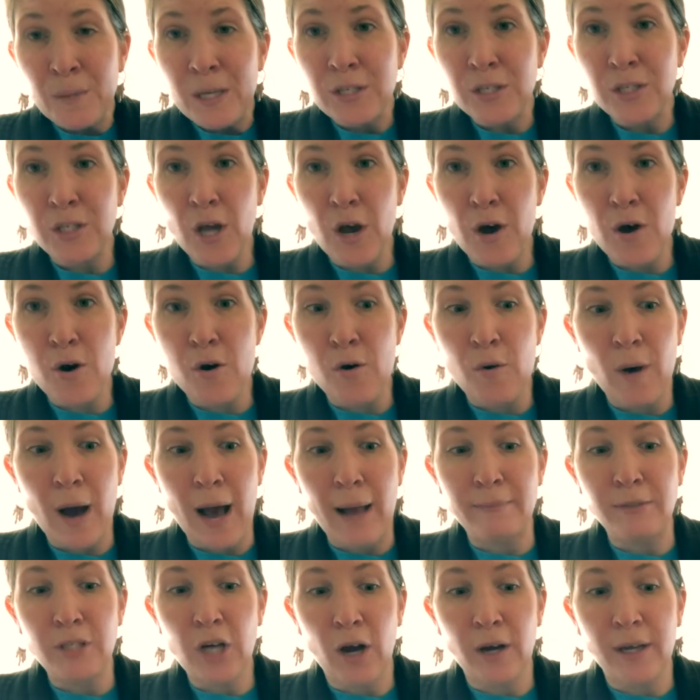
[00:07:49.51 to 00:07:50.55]
So
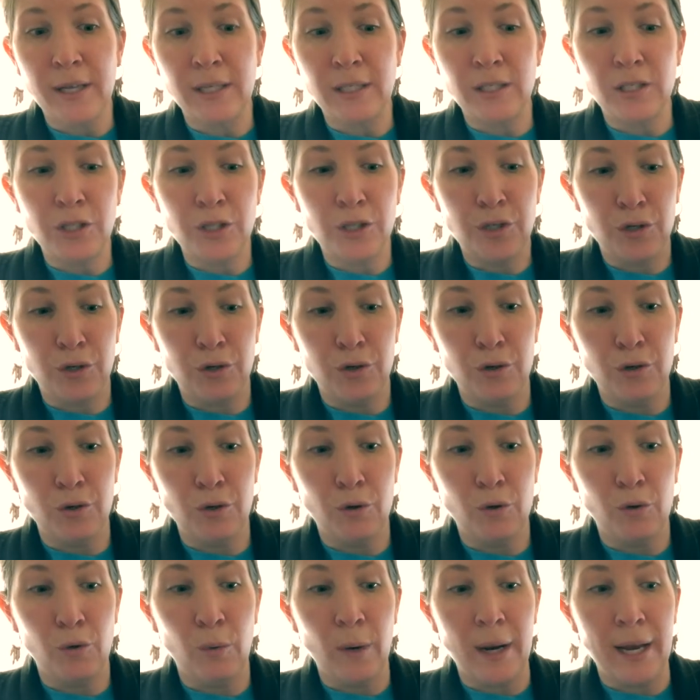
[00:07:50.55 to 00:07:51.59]
I'm talking
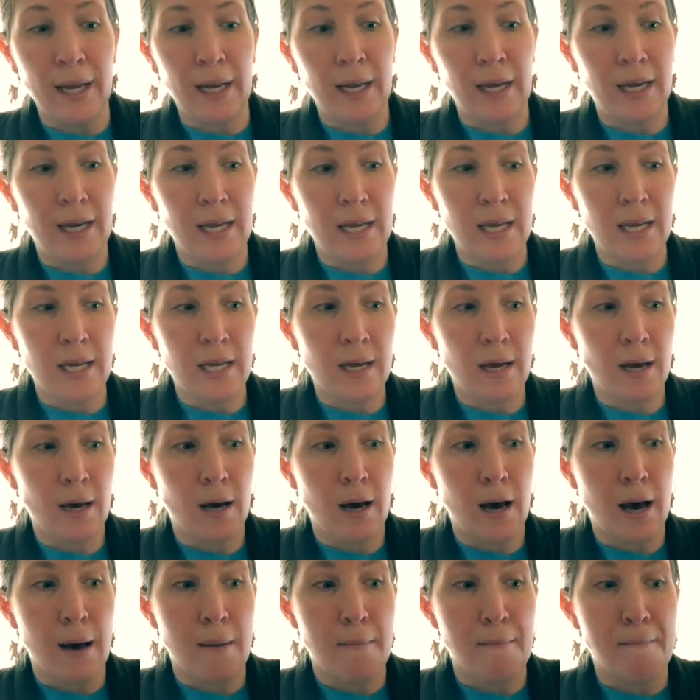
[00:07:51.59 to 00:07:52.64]
to any
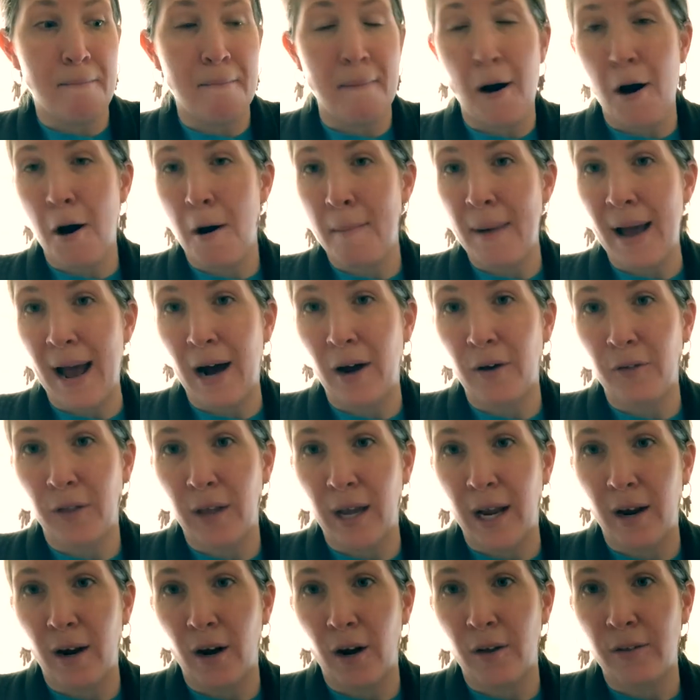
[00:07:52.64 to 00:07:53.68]
mom out
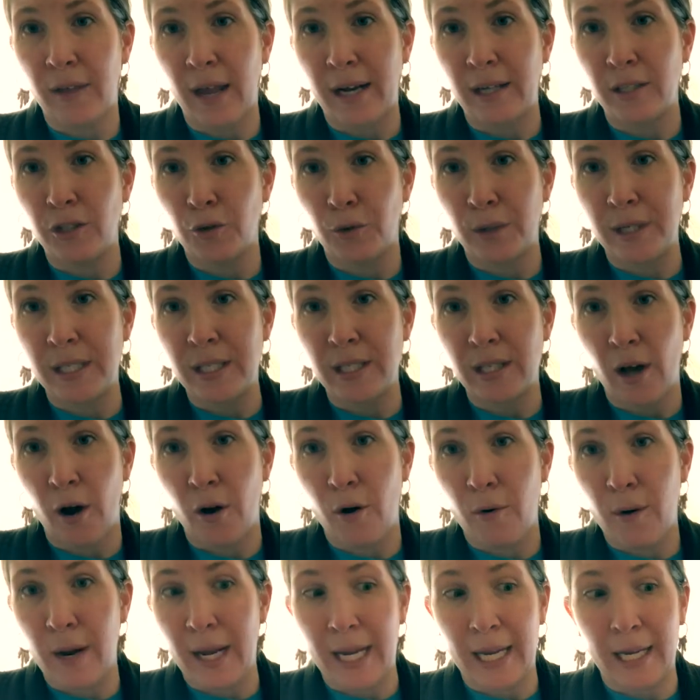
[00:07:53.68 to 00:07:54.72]
there that enjoys
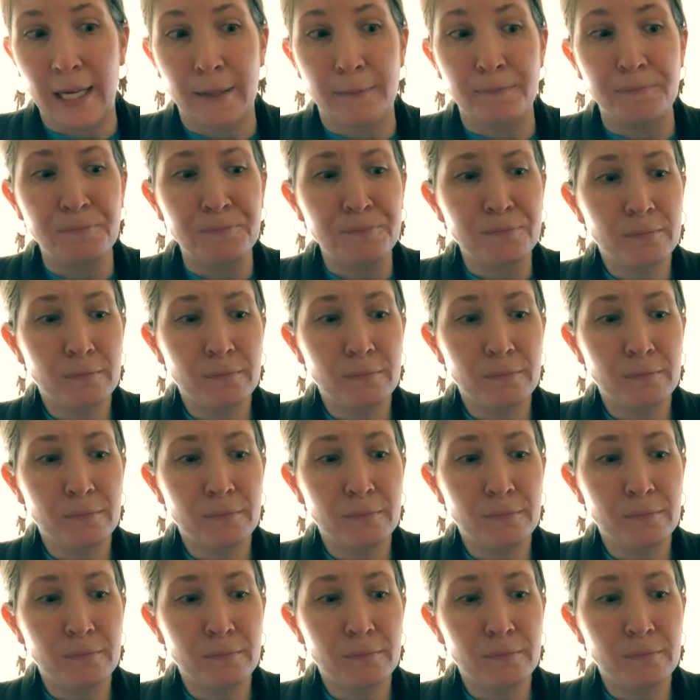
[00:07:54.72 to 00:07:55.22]
sewing